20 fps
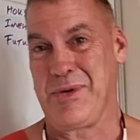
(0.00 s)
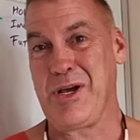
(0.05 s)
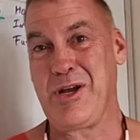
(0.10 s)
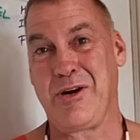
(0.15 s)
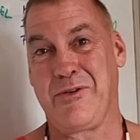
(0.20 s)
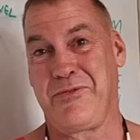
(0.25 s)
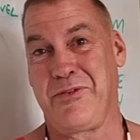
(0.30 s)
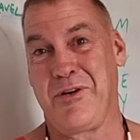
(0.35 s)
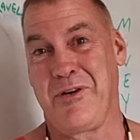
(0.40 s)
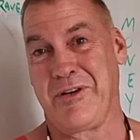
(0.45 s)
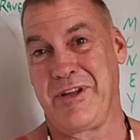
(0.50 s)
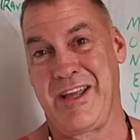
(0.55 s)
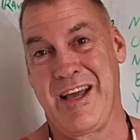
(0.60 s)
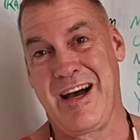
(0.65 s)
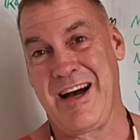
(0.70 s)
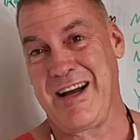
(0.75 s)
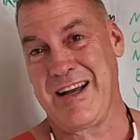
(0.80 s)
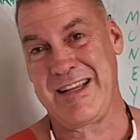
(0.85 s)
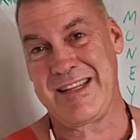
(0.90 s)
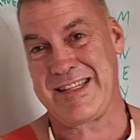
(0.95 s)
beautiful,
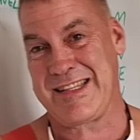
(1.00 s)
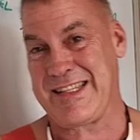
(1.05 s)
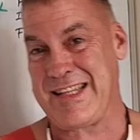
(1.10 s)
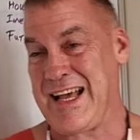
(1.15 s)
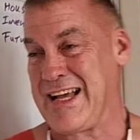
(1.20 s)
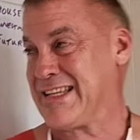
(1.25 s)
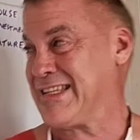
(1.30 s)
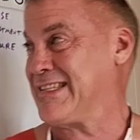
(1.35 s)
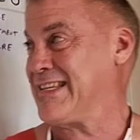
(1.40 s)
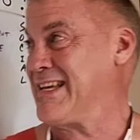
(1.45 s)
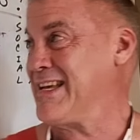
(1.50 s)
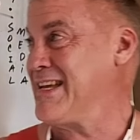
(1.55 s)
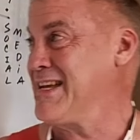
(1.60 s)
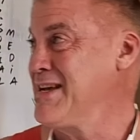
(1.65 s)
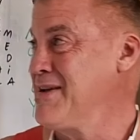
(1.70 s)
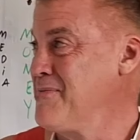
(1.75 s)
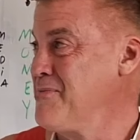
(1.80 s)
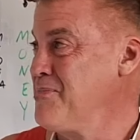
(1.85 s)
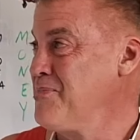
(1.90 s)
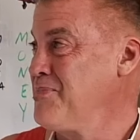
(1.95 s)
young, sexy
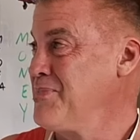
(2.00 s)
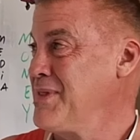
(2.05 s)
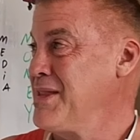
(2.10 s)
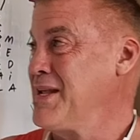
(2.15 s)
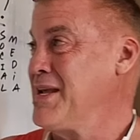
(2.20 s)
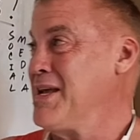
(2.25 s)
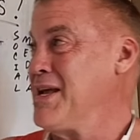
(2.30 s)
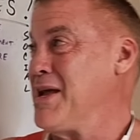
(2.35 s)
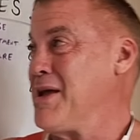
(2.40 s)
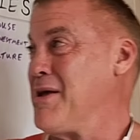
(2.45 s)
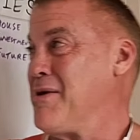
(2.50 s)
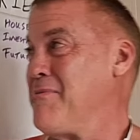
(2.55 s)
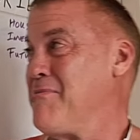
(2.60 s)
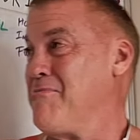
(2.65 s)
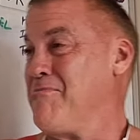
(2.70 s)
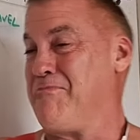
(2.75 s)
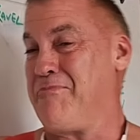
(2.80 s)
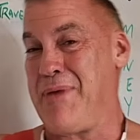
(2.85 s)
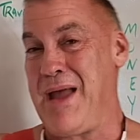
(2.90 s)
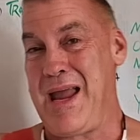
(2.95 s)

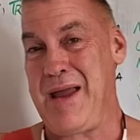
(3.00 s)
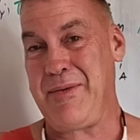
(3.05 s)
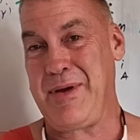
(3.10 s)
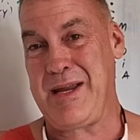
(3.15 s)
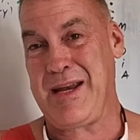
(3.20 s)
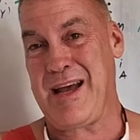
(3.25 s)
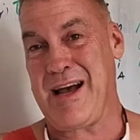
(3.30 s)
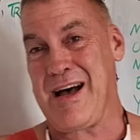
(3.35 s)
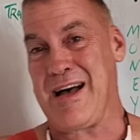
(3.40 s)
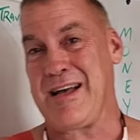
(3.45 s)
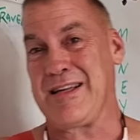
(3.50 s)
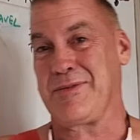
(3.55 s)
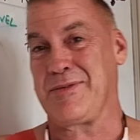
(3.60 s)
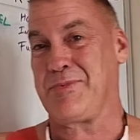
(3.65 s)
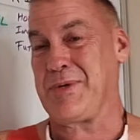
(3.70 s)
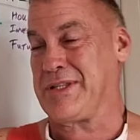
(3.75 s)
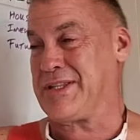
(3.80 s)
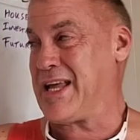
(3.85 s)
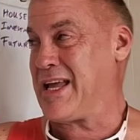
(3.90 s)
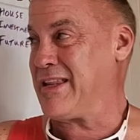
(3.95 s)
baby dolls,
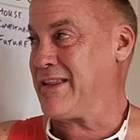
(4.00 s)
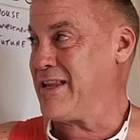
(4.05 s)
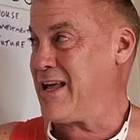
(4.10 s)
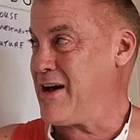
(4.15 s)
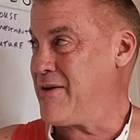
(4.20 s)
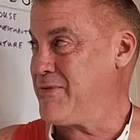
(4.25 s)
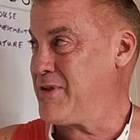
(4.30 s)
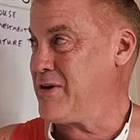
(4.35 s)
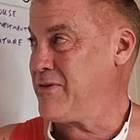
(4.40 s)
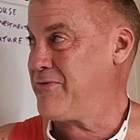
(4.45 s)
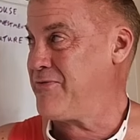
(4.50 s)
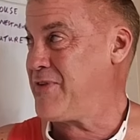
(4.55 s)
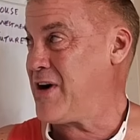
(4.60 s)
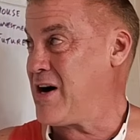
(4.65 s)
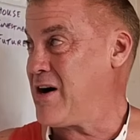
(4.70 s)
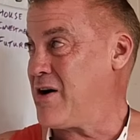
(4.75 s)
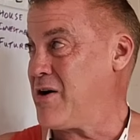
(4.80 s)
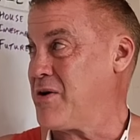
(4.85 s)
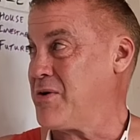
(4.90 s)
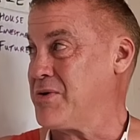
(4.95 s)
but they love their
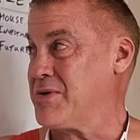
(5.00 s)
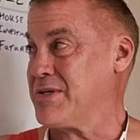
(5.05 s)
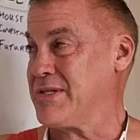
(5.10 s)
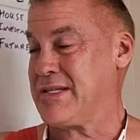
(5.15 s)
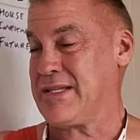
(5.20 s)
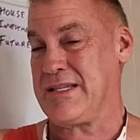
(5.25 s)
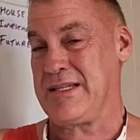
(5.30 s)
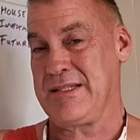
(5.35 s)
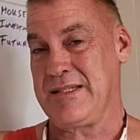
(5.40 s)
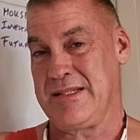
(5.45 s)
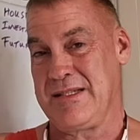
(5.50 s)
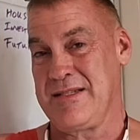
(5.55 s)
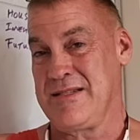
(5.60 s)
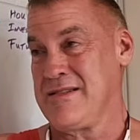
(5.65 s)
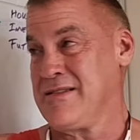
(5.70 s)
phones.